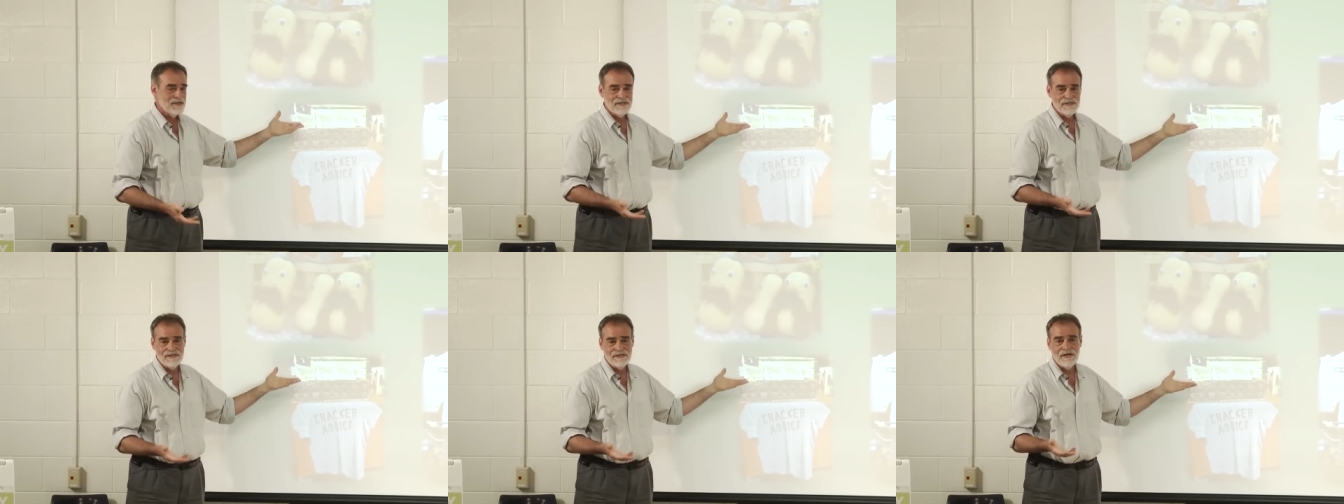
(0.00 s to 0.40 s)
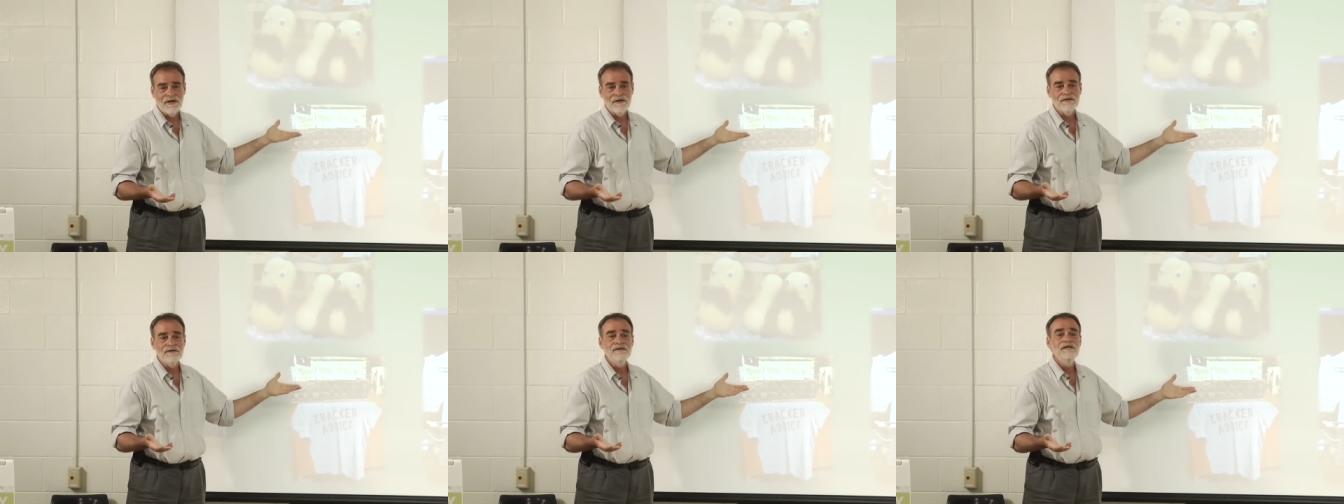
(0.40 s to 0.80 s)
what does he
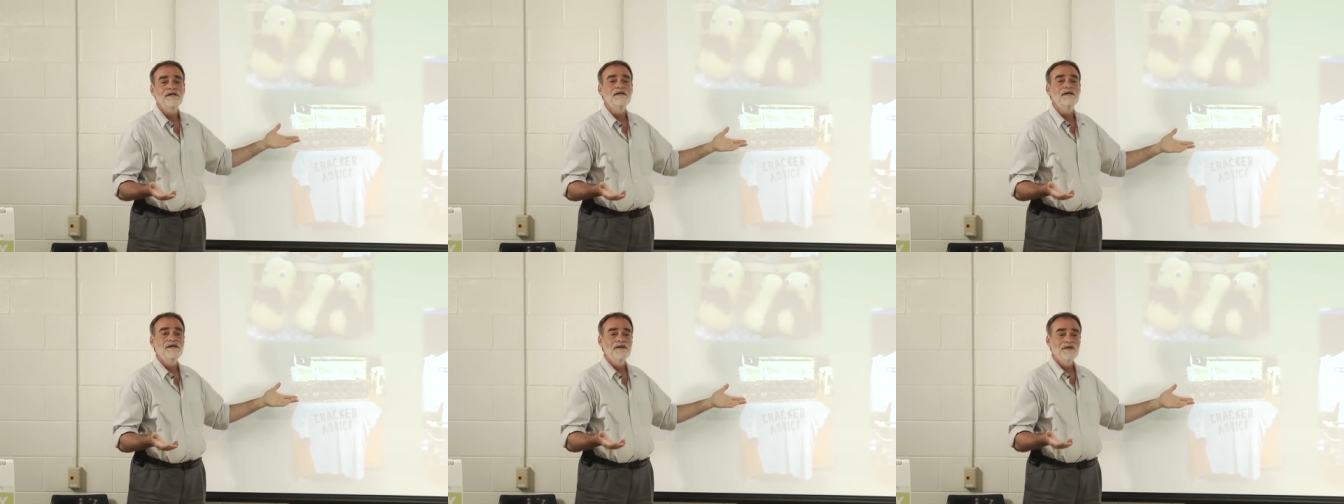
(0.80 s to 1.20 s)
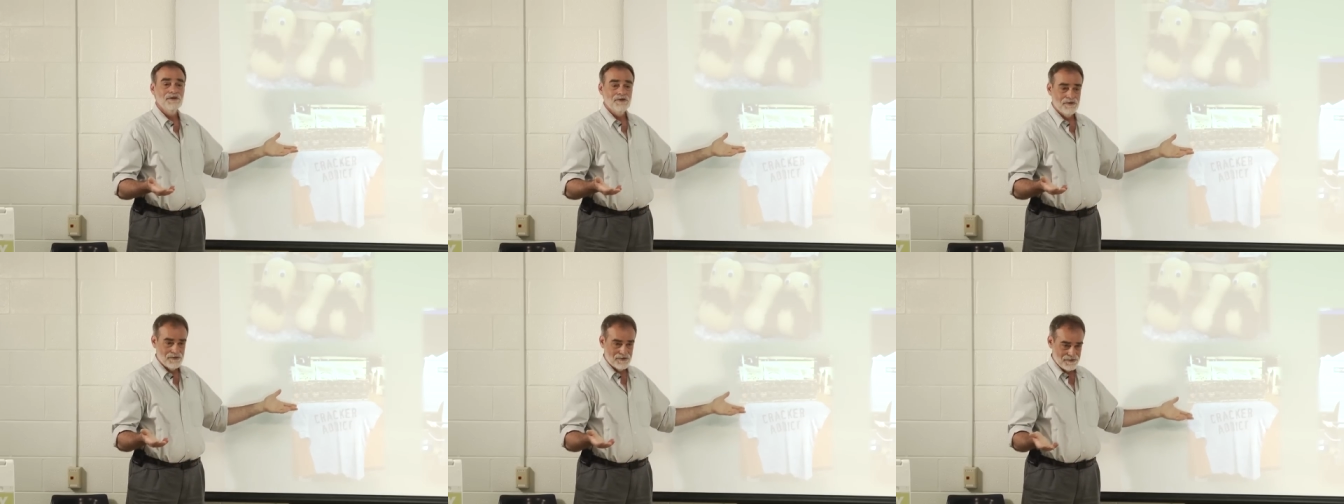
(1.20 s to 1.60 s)
sell?
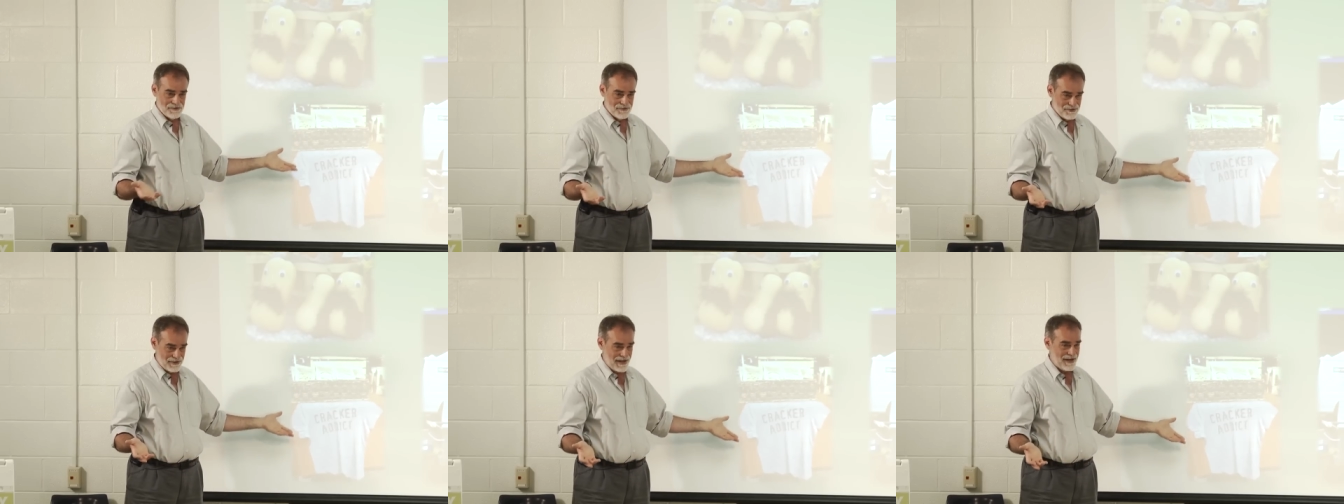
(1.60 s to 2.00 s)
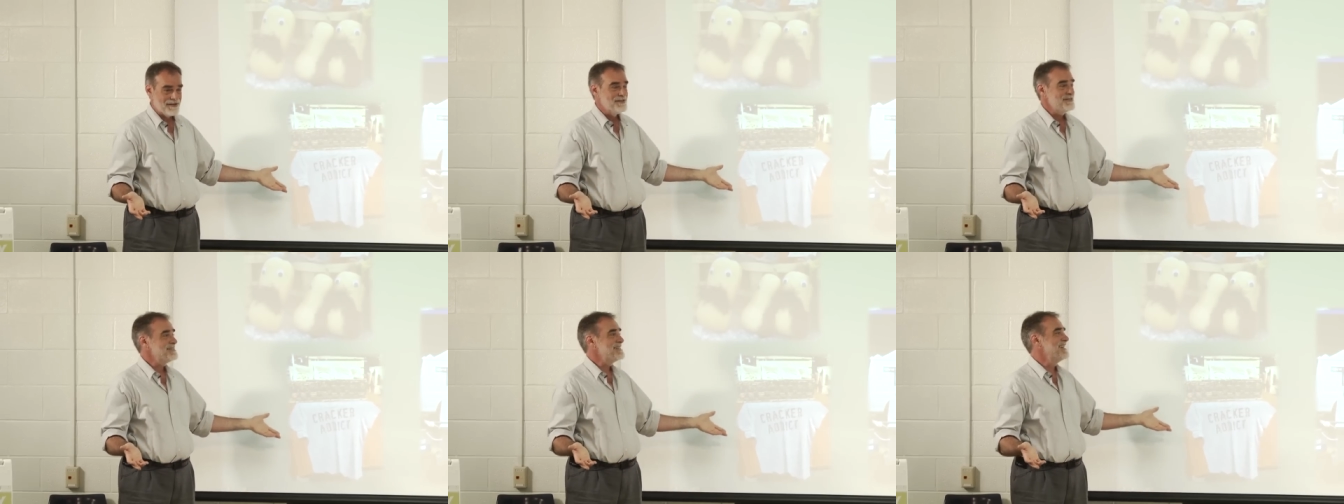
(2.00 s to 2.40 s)

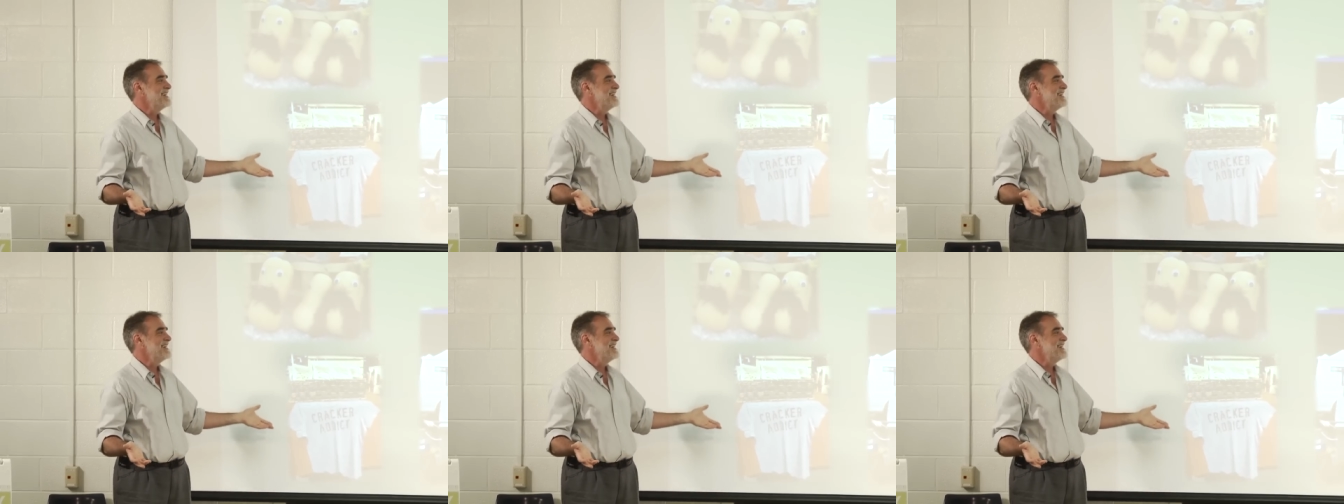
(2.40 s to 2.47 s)
Crackers.